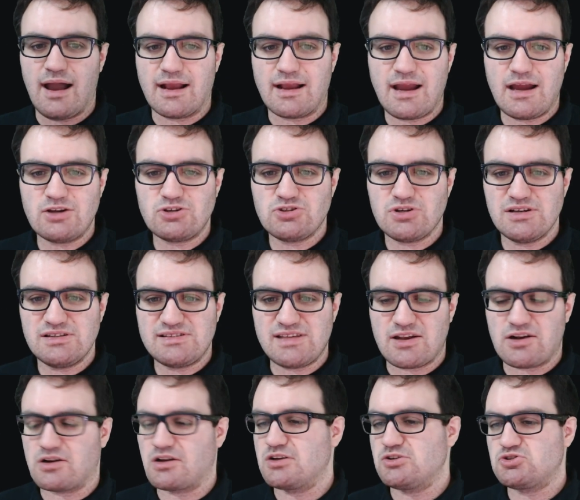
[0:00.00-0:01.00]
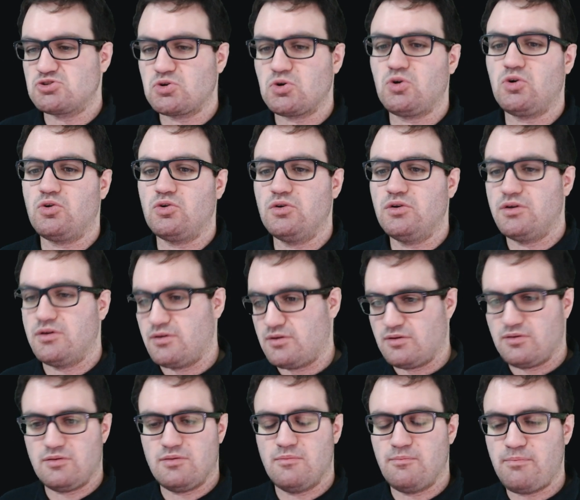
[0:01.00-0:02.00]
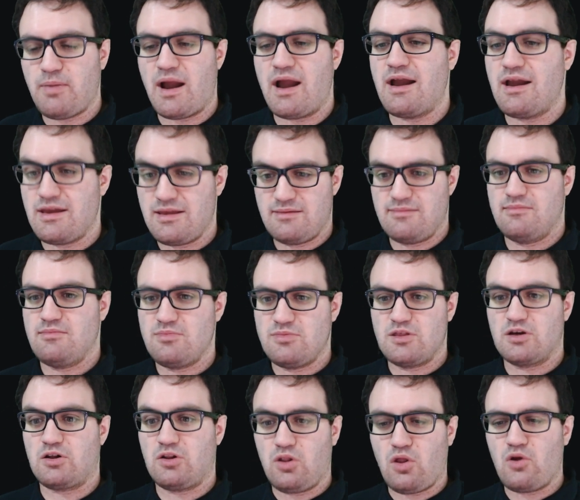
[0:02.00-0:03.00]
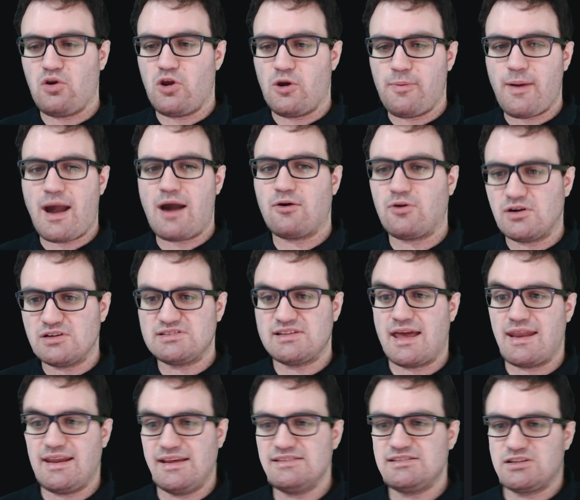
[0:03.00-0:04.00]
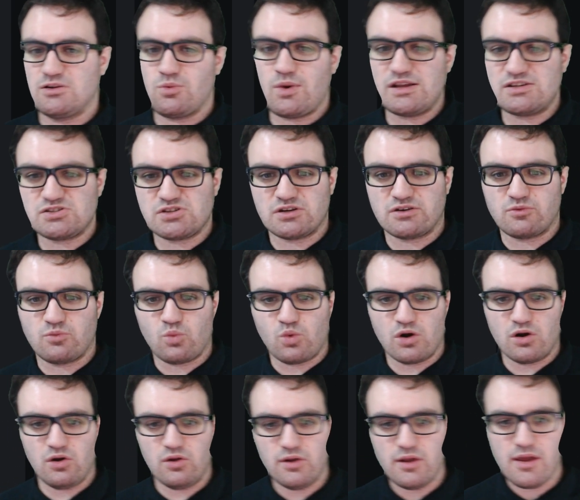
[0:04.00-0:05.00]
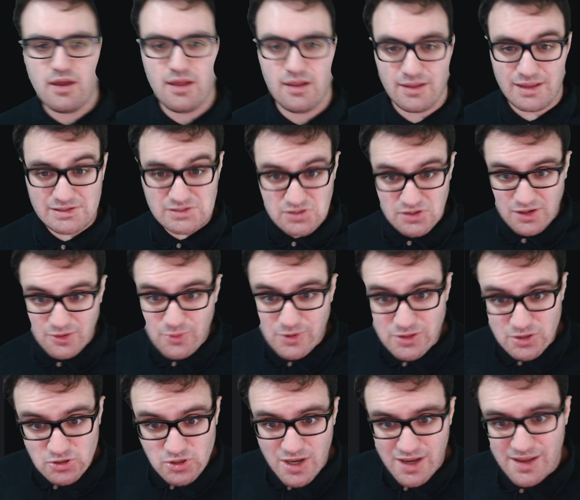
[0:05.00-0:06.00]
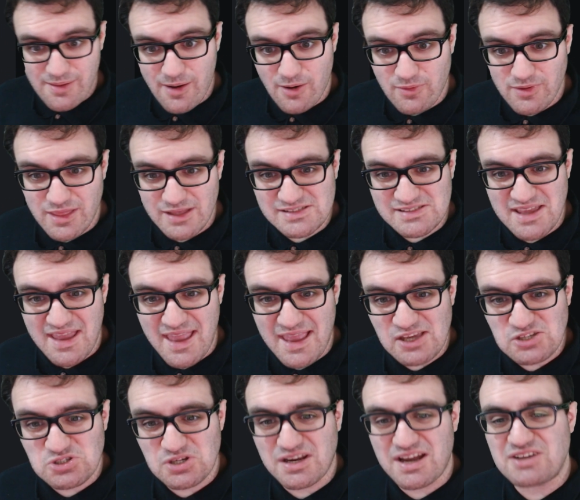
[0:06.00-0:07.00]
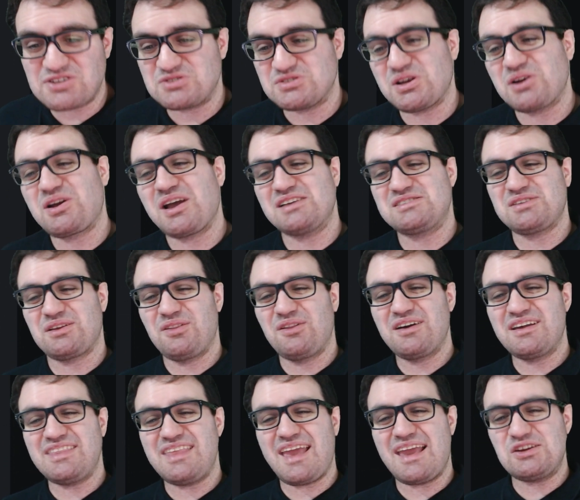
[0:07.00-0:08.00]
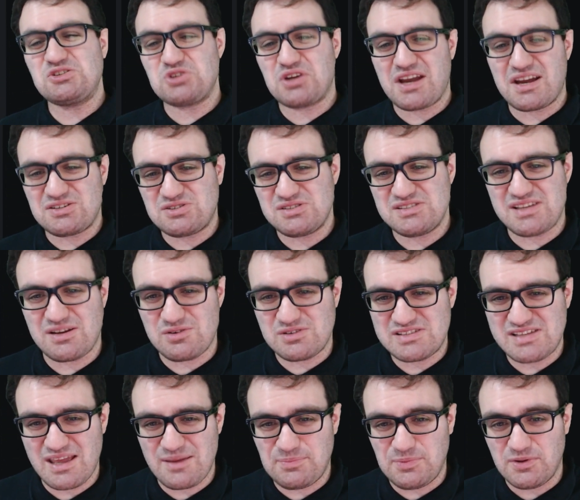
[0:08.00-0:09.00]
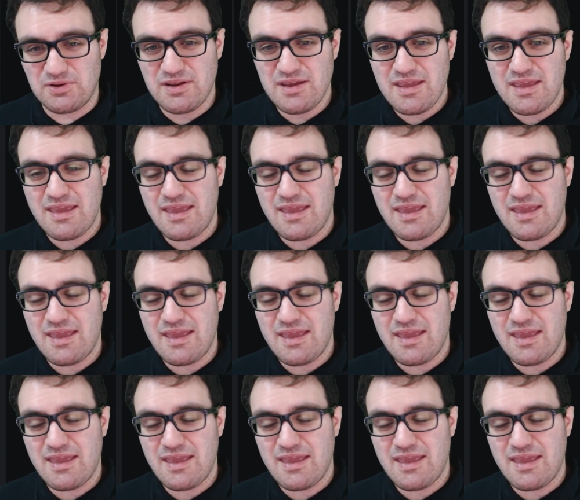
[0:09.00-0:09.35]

countries that are controlled by the colonial powers, that is the Western world. Let's look at what they're talking about when they say Asian countries. Okay, so look at the Asian countries that were sampled.